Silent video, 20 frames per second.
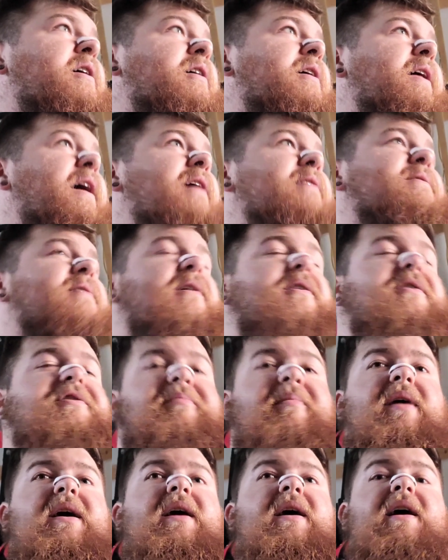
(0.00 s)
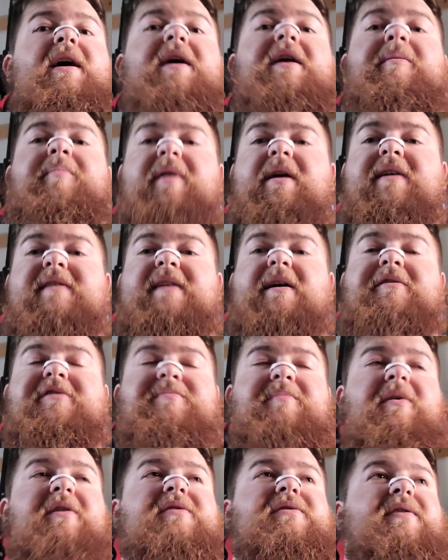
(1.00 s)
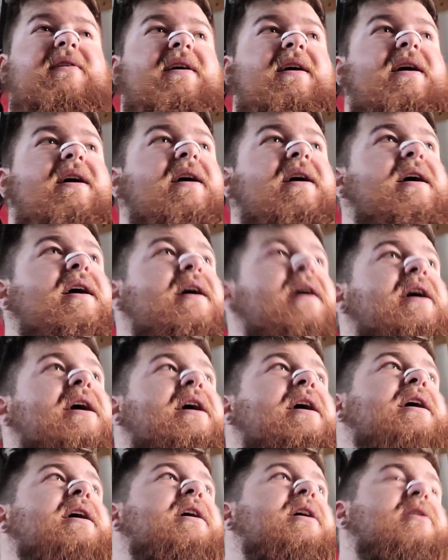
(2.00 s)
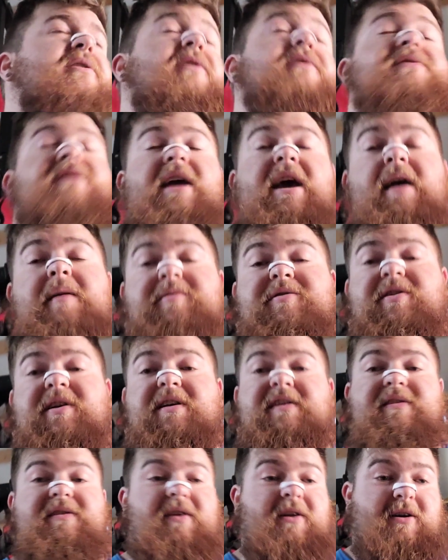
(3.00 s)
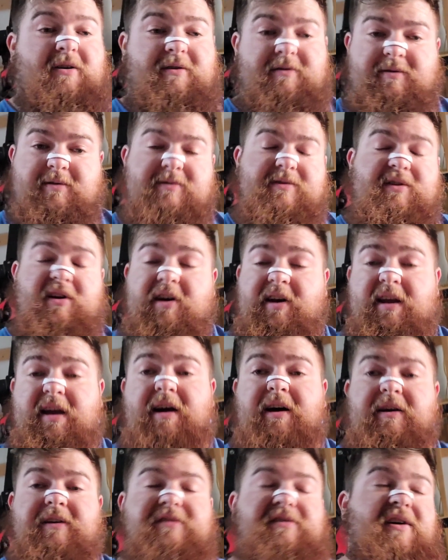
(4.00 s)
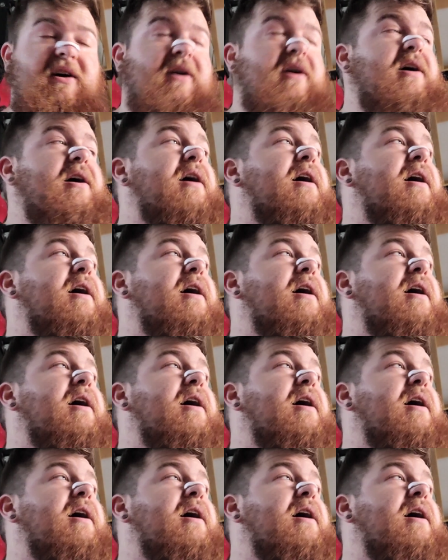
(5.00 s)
That tells me that because that was mostly glutes and hamstrings, it's RDL, so